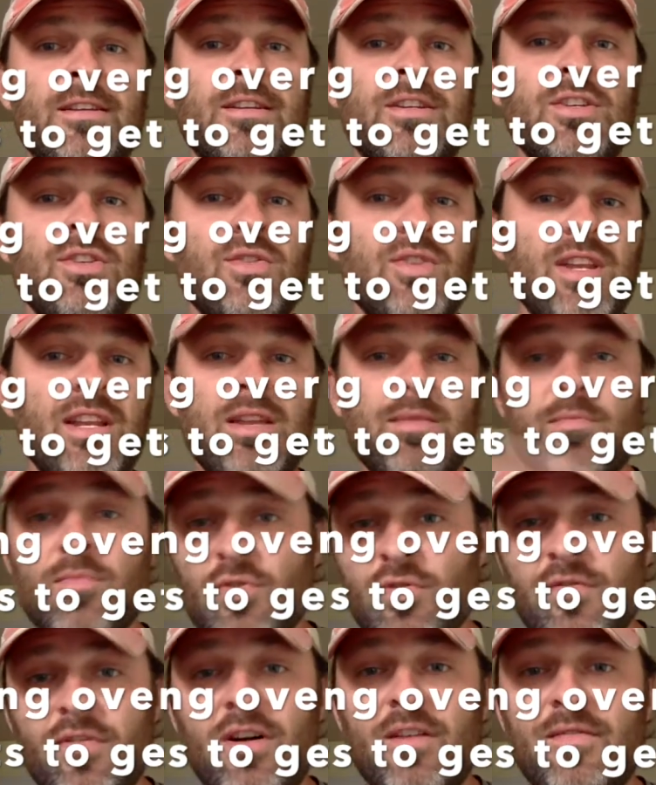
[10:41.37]
you need to
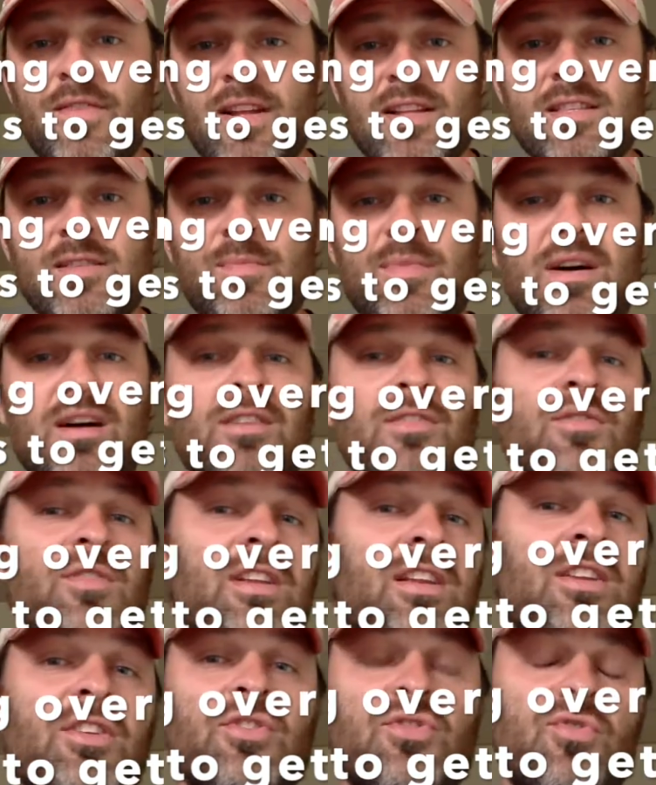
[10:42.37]
move off that spot. You need
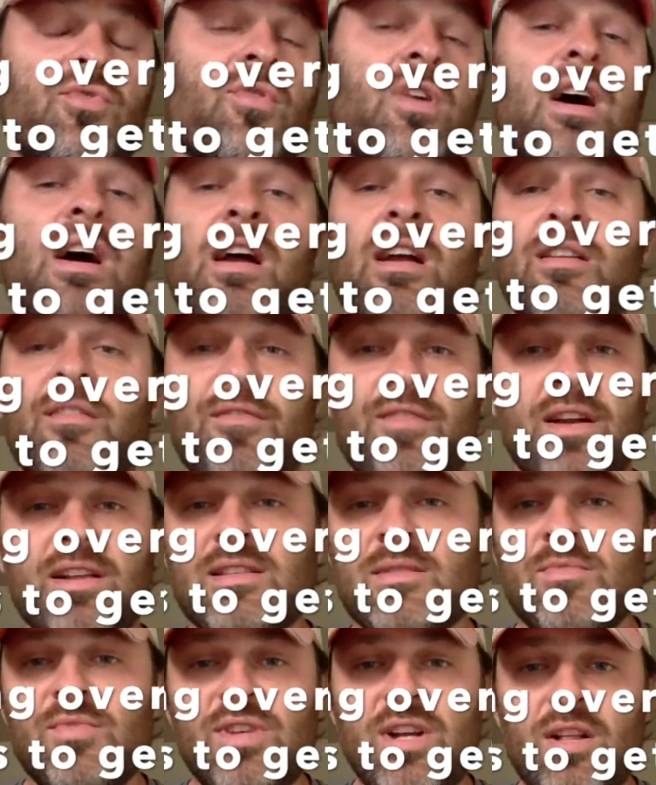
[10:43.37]
to try to find
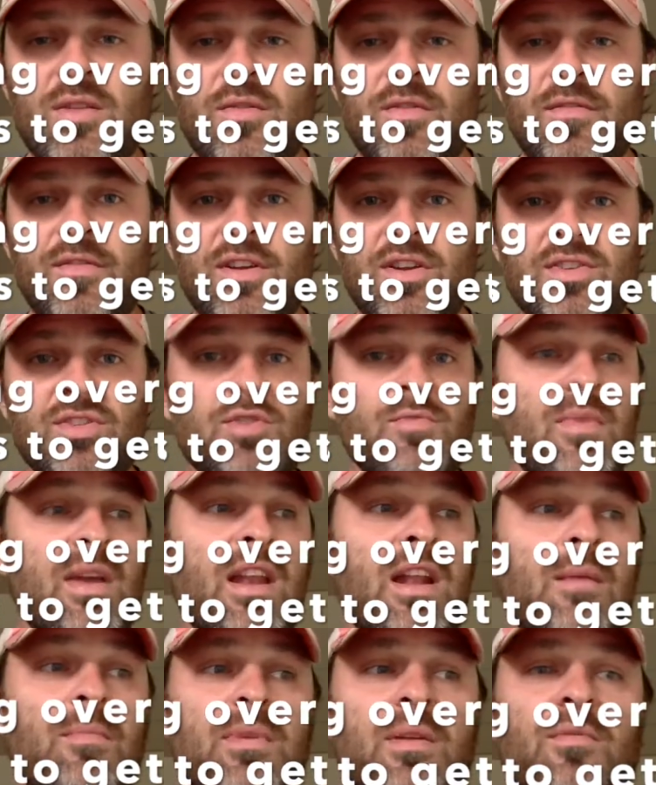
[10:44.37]
some shallower fish. You may
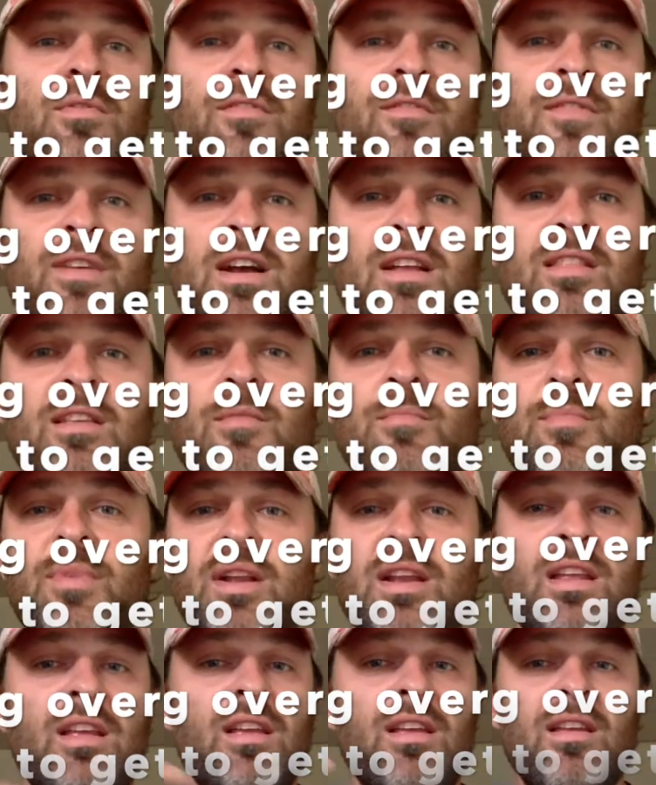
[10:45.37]
not be able to find them,
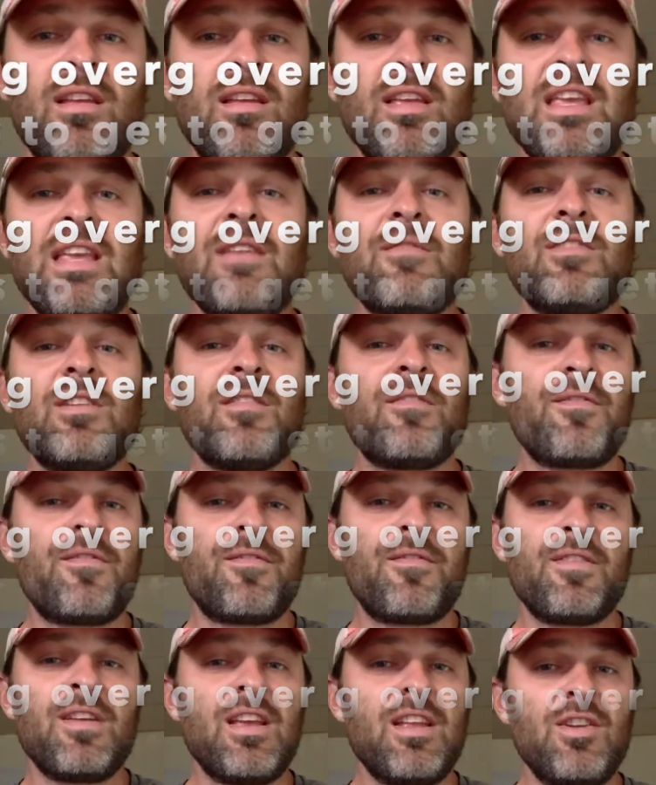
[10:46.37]
but even
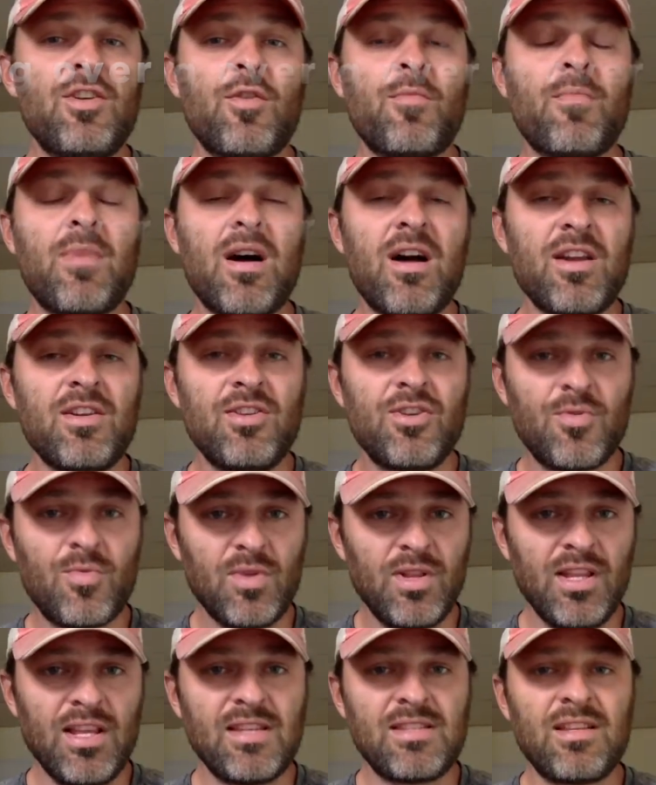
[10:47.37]
if in your mind you're
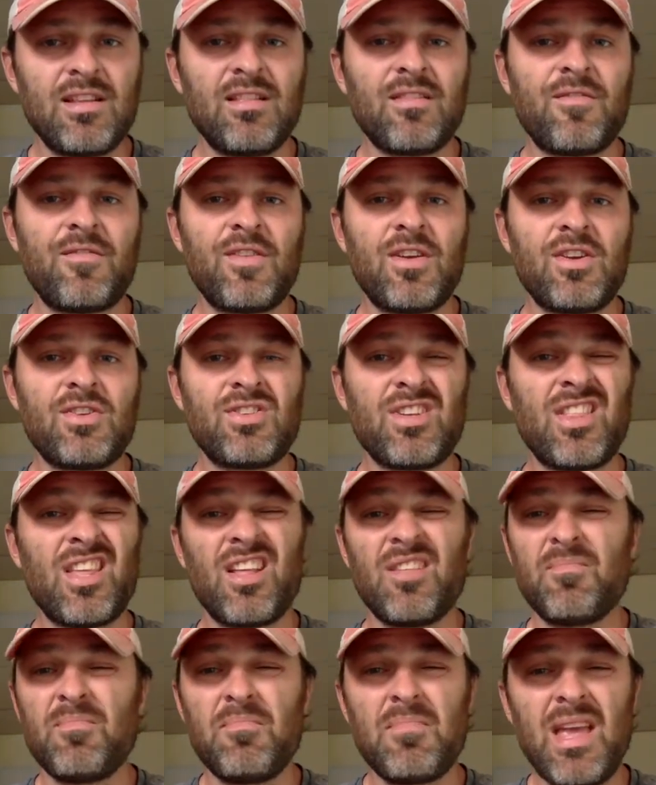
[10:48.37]
releasing the fish and they
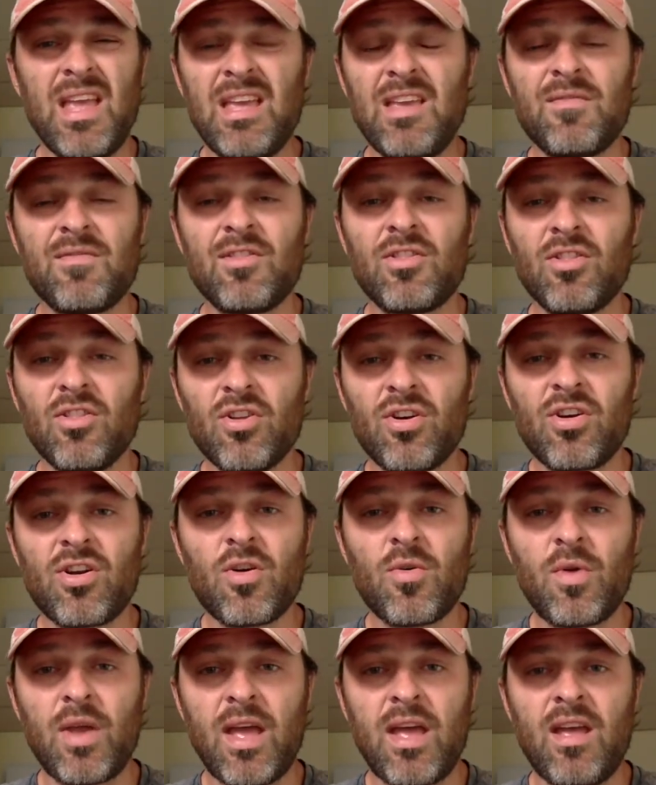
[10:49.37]
may even look
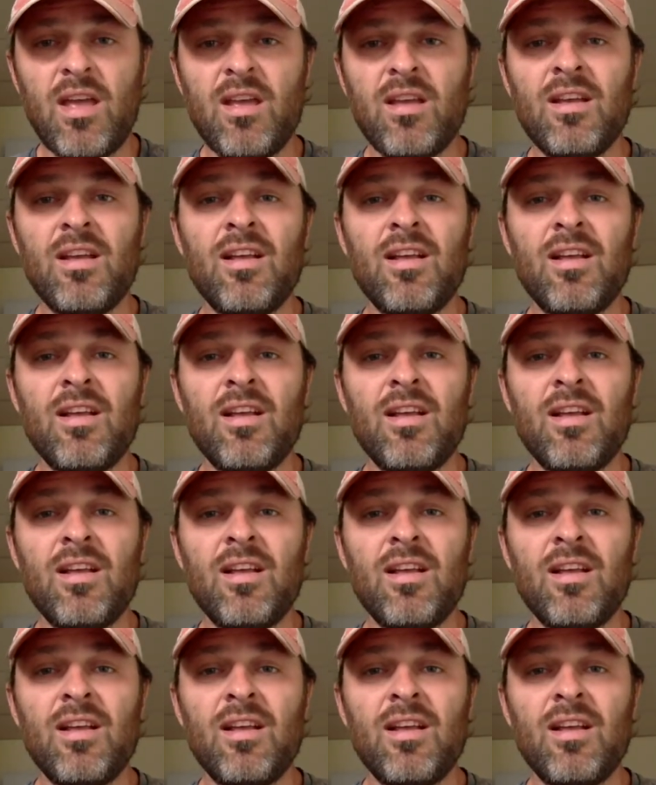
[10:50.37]
okay,